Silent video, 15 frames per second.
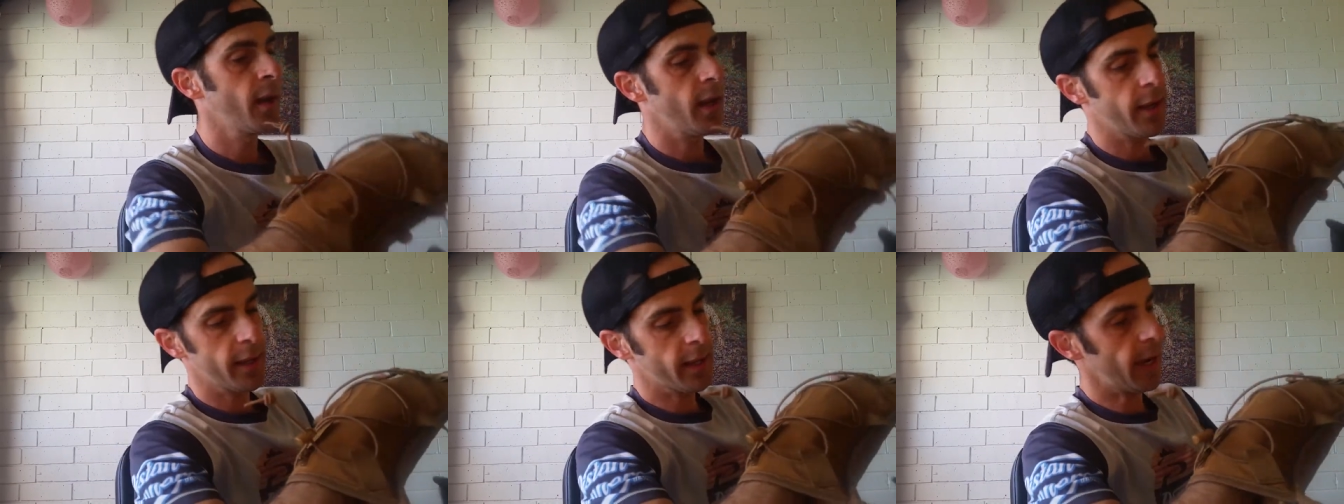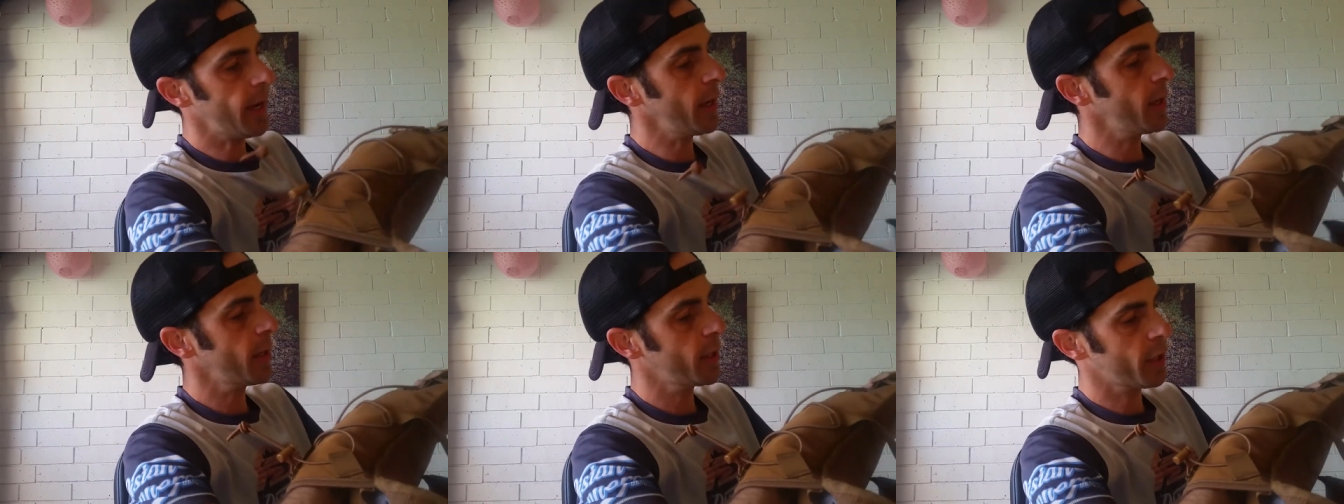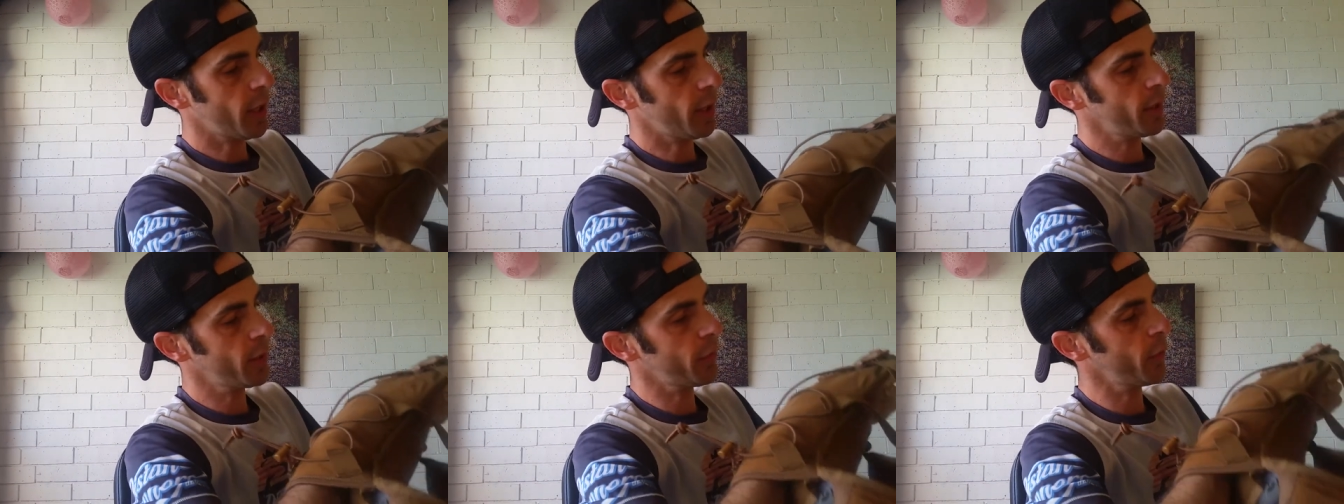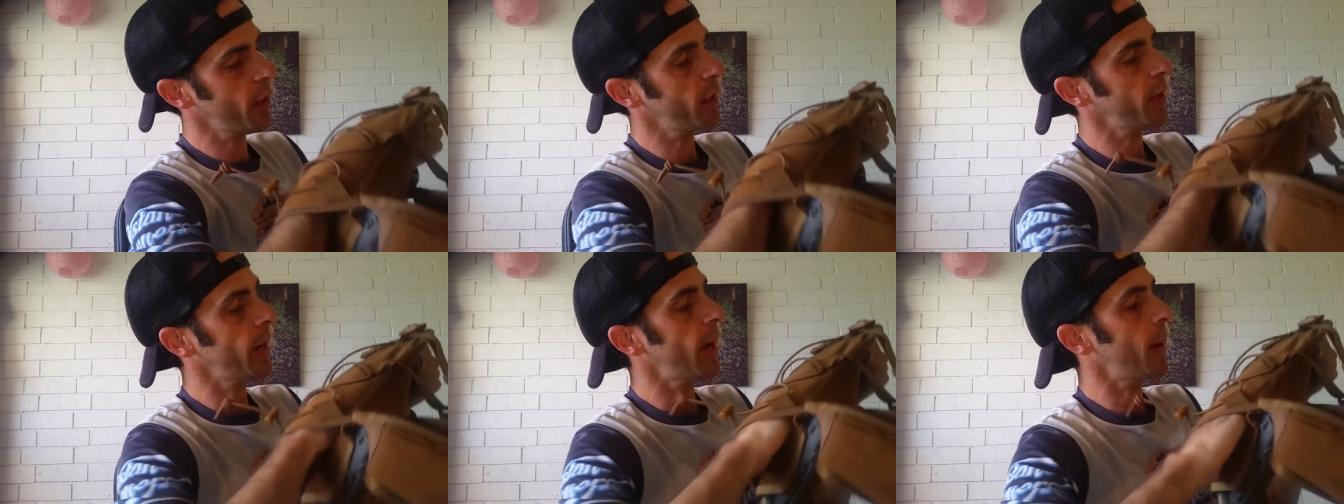Okay, so it's
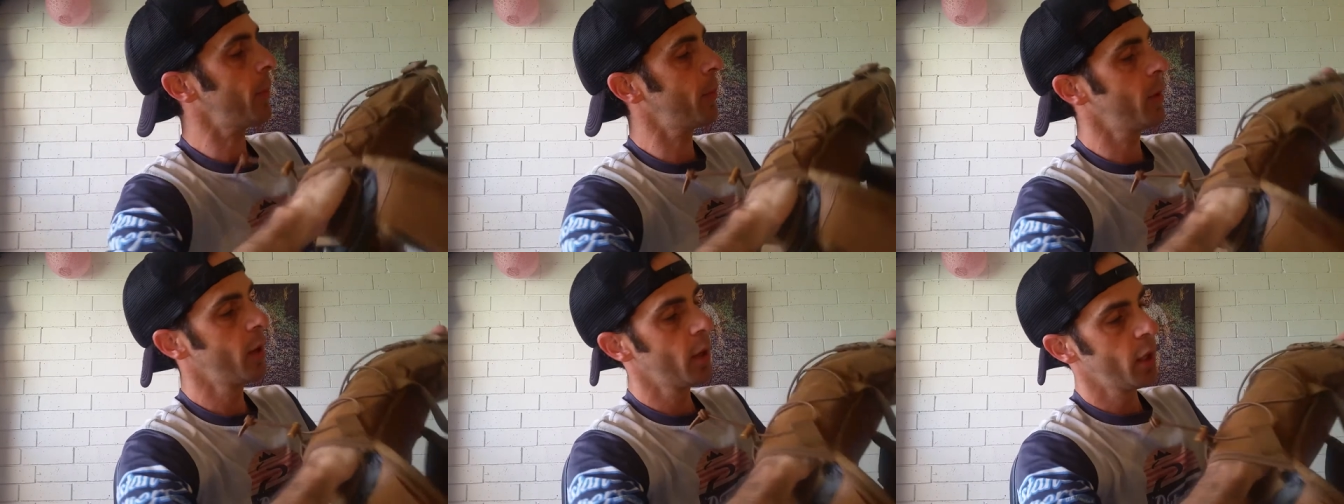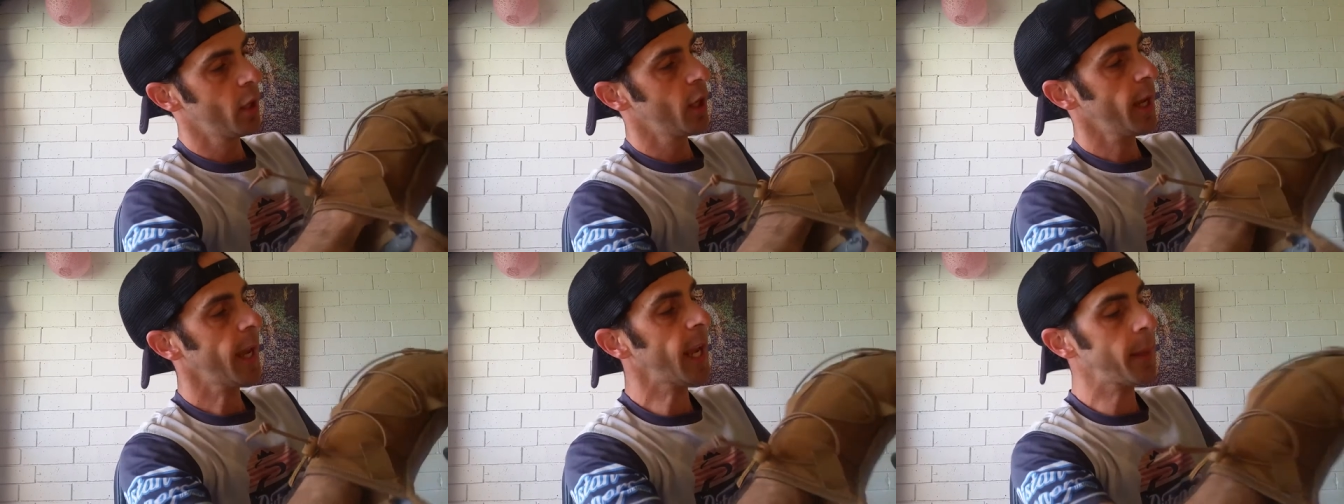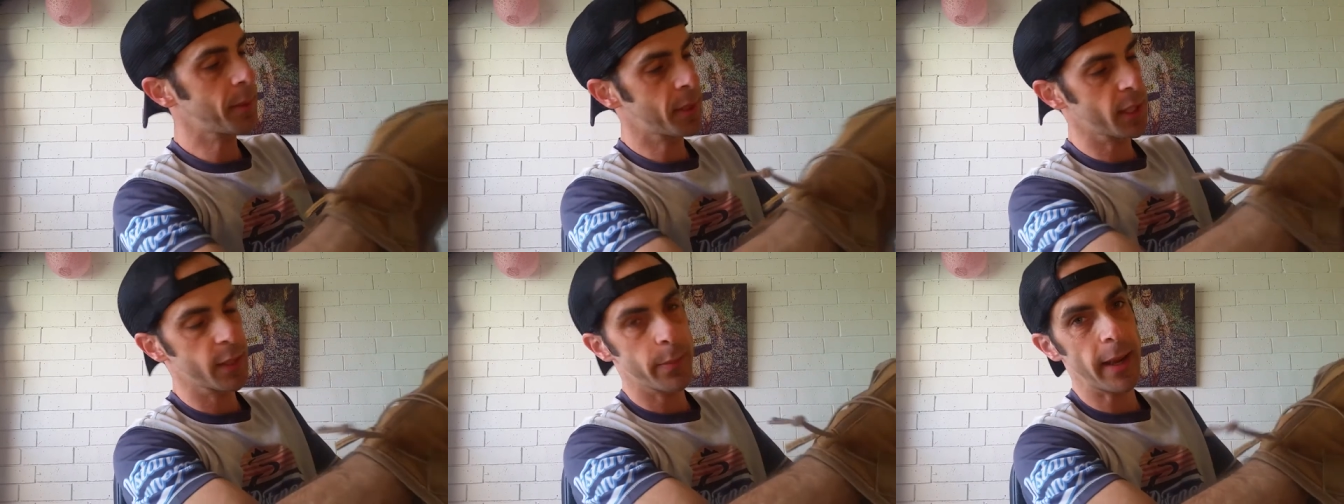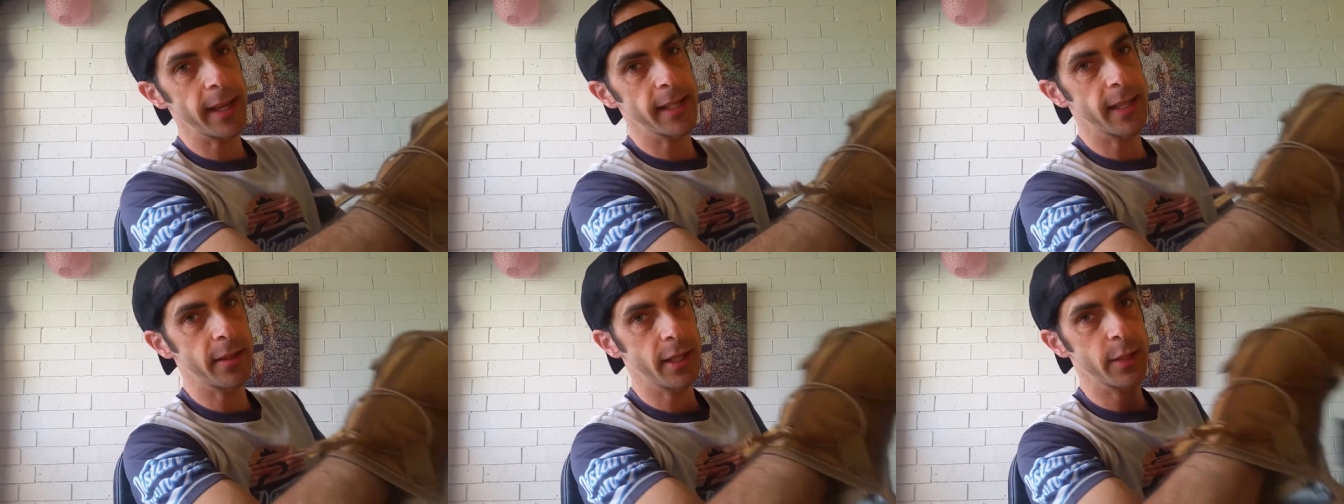really heaps of
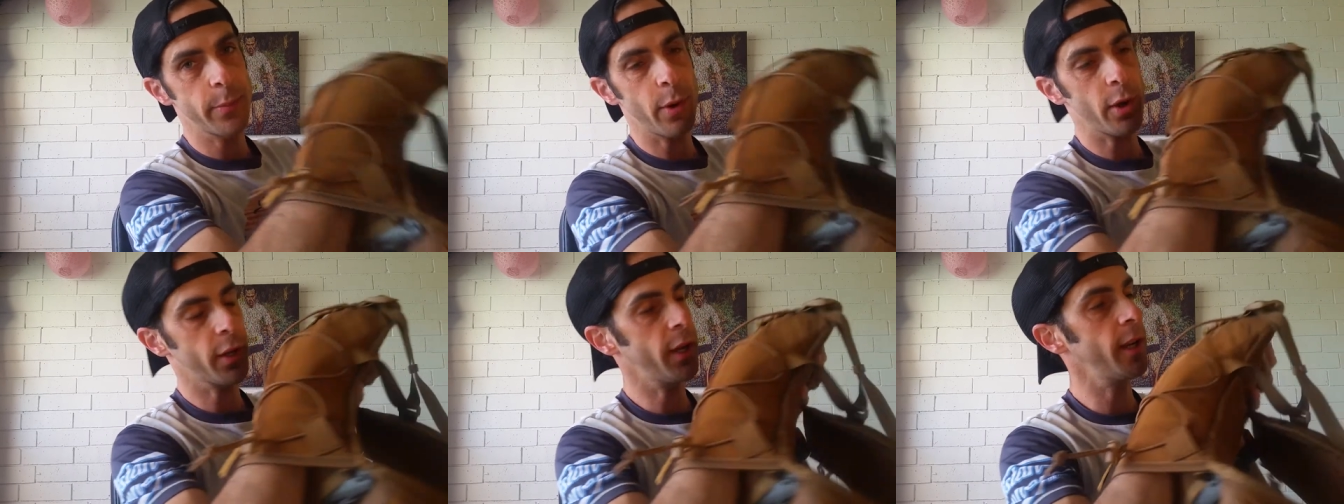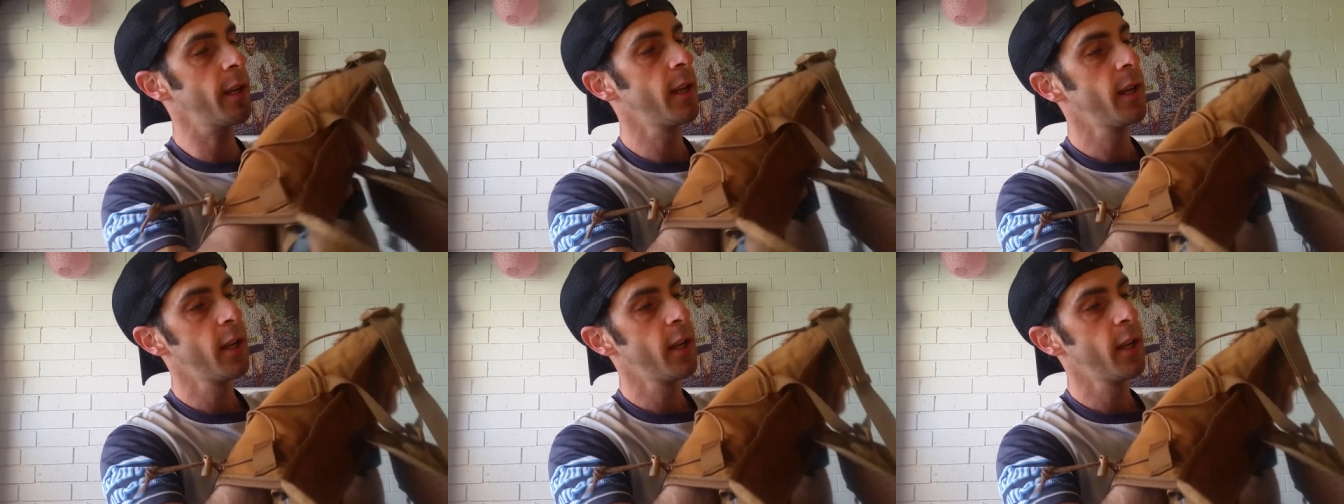space in this pocket.